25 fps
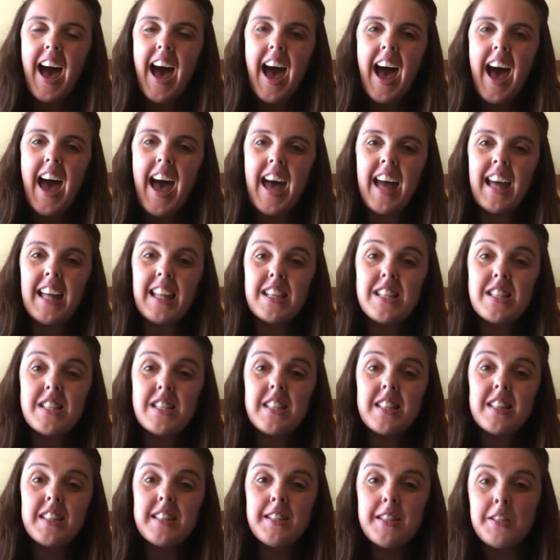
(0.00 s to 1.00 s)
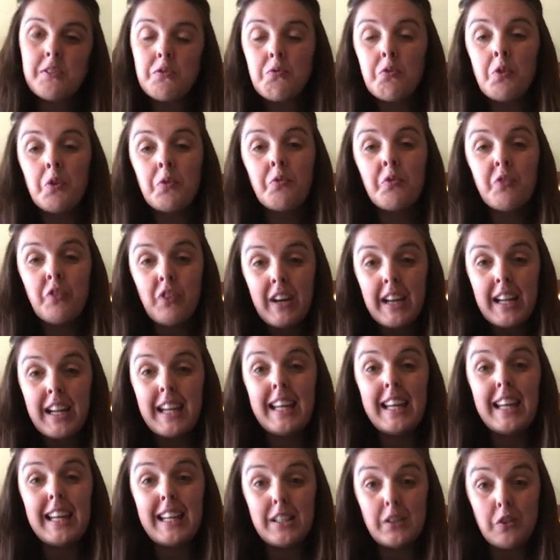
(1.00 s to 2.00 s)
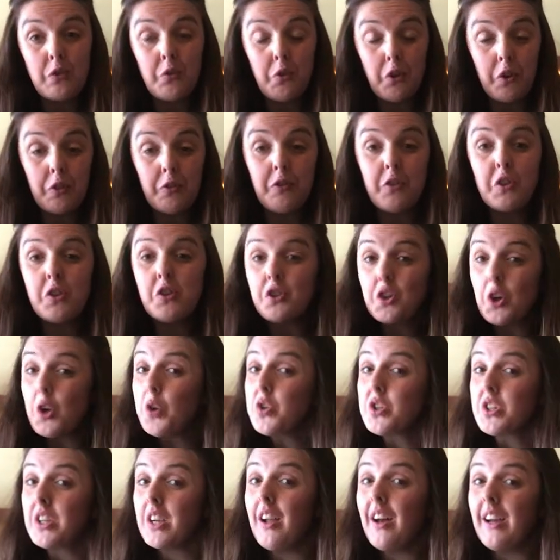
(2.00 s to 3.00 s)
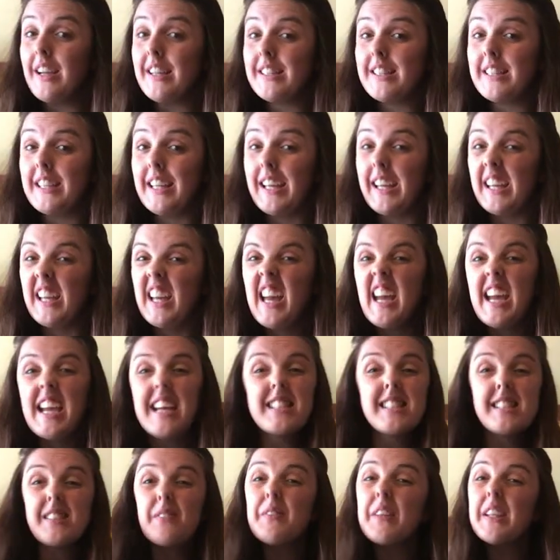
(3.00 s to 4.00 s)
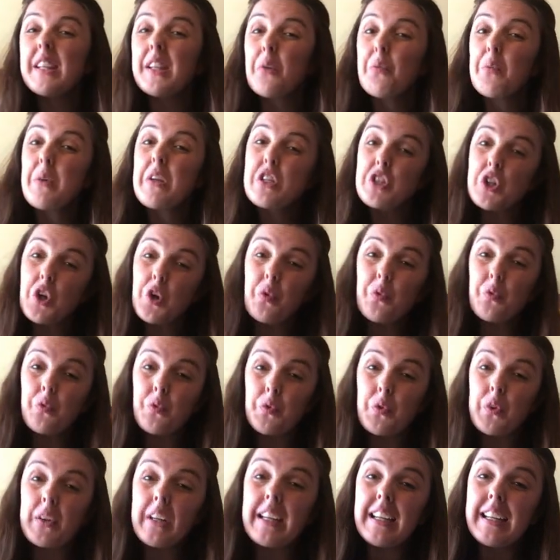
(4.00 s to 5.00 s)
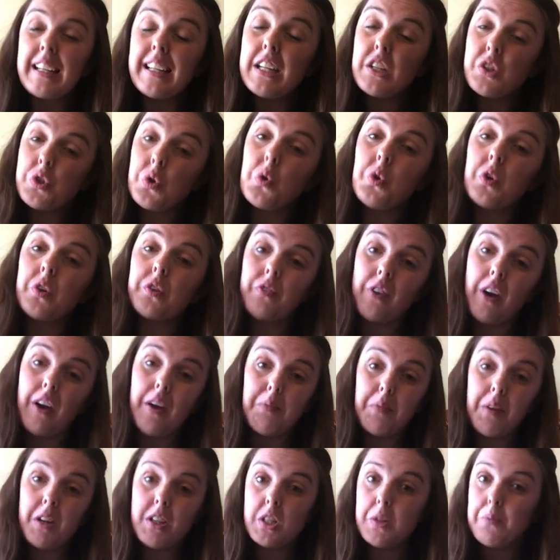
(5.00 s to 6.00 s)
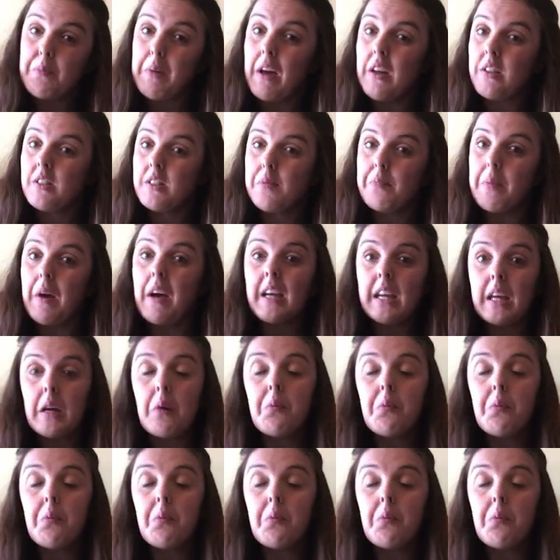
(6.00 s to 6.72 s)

And this room really is a room for socialising. It's something that we don't really talk very much about